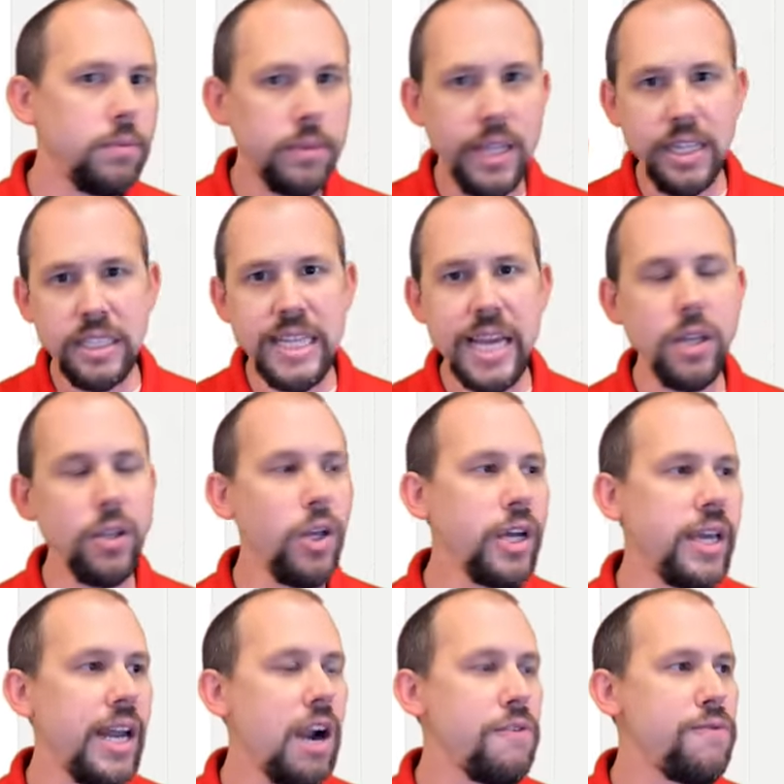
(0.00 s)
Let's take a
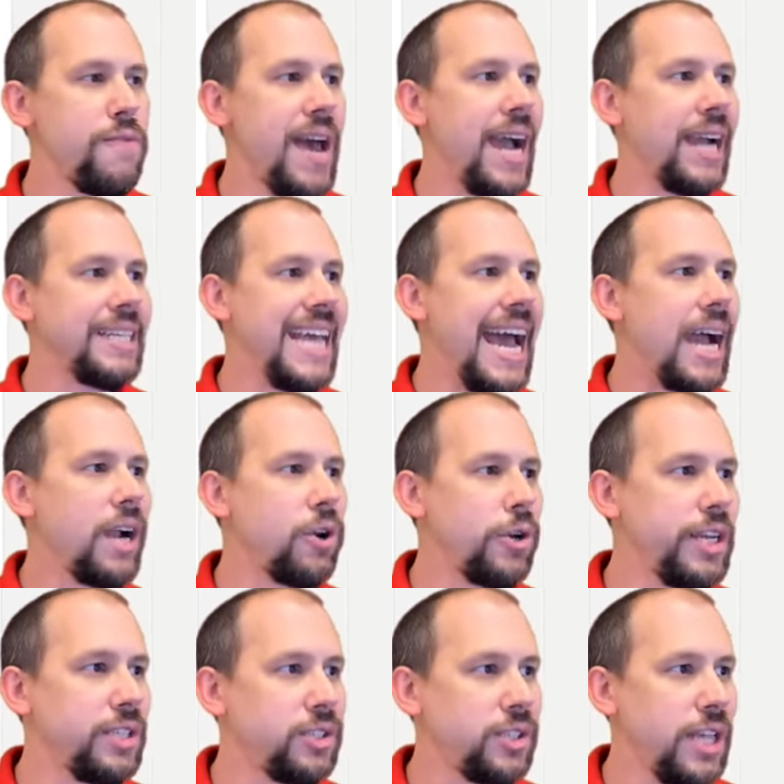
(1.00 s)
look at our fact
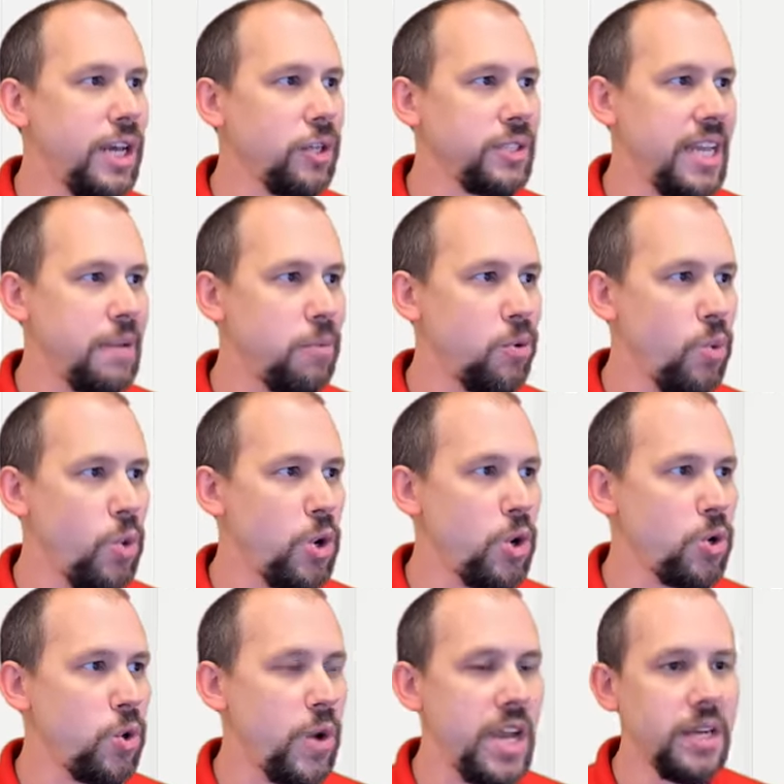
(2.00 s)
aggregate cell table real
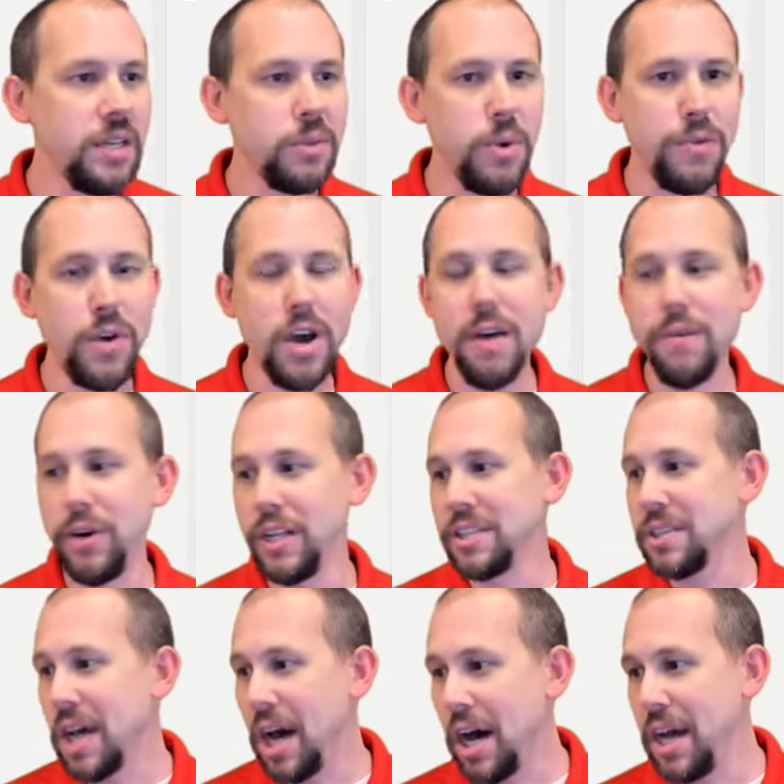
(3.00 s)
quick. We've covered a
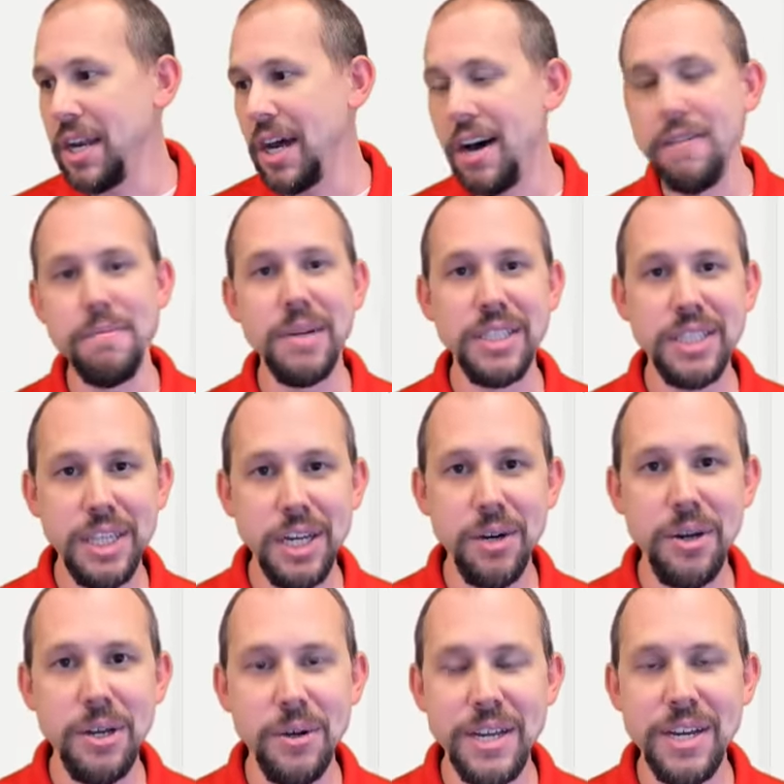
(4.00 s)
ton of
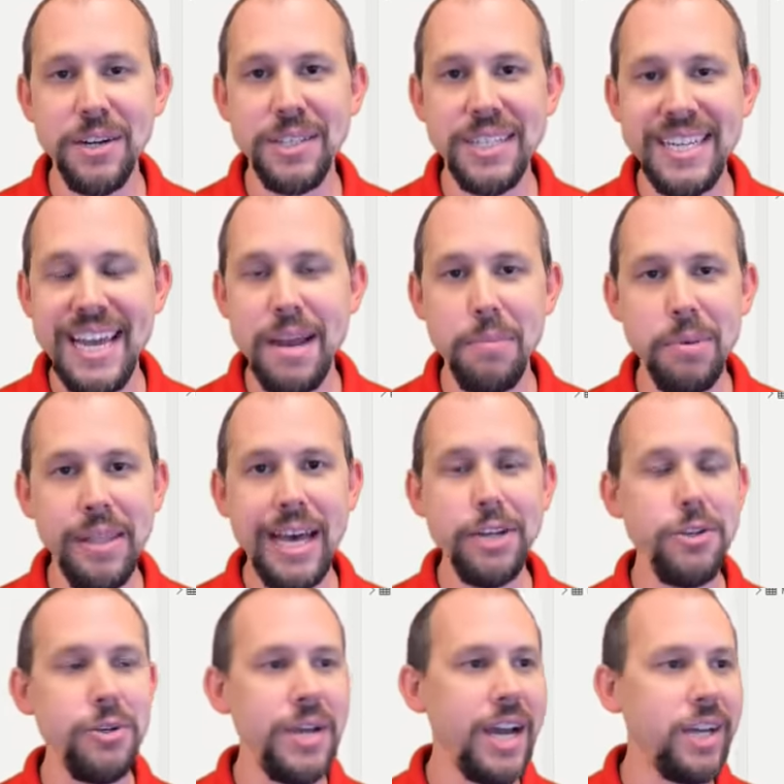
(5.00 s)
material here today. I'm
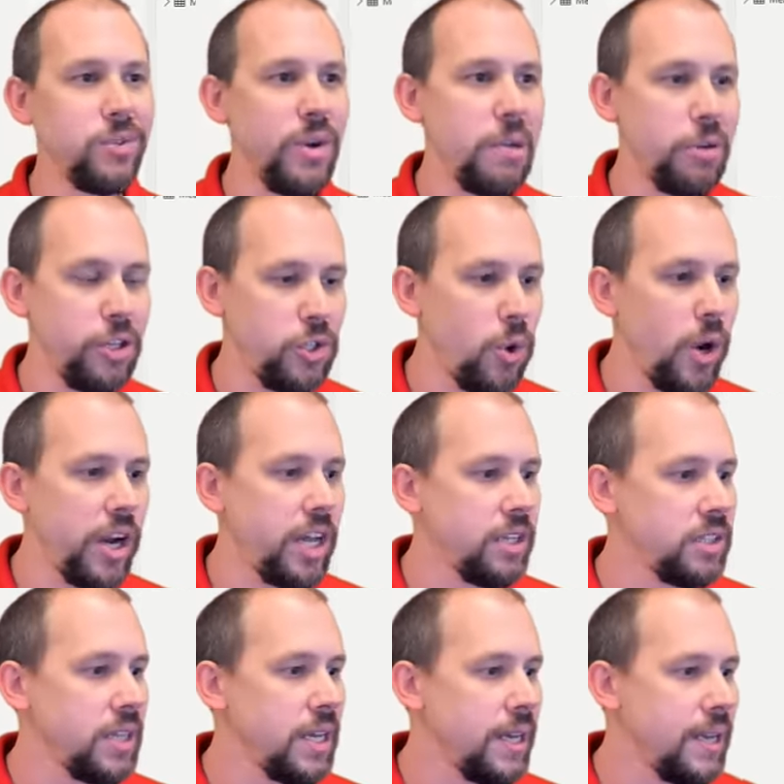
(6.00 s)
glad you guys were able to join
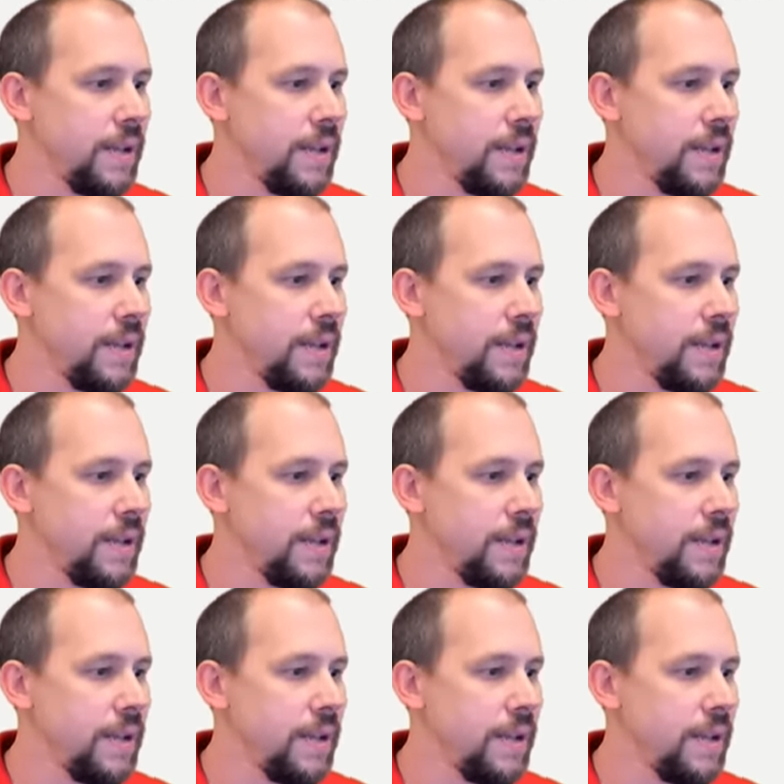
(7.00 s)
us.